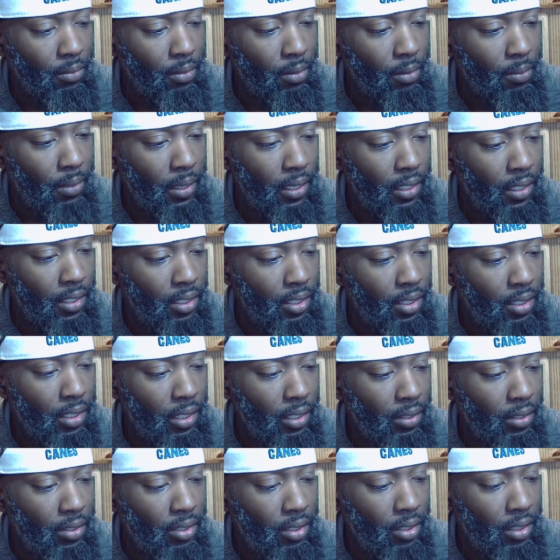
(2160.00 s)
My mic
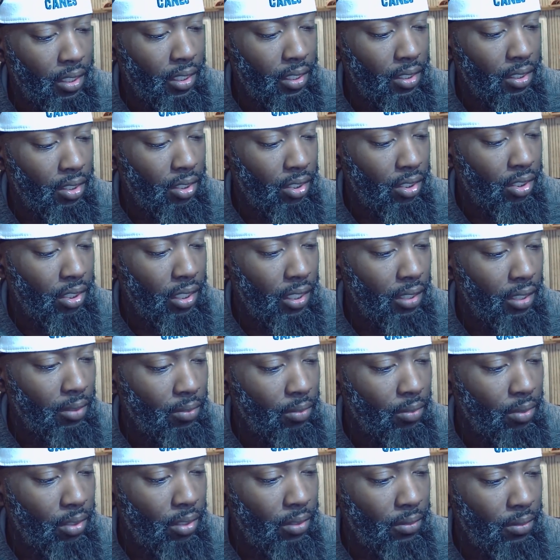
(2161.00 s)
sounds nice. Check
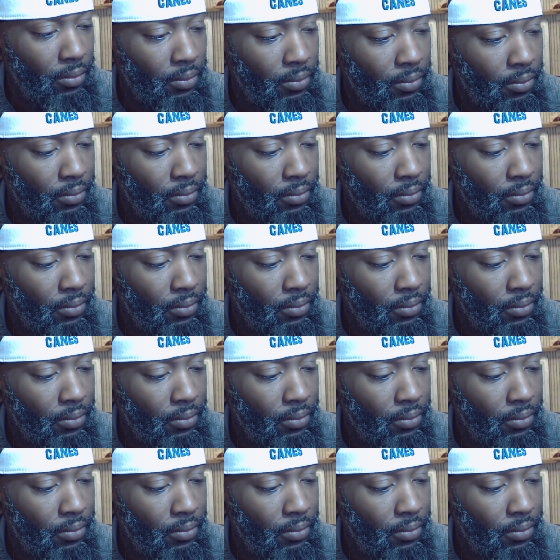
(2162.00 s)
one.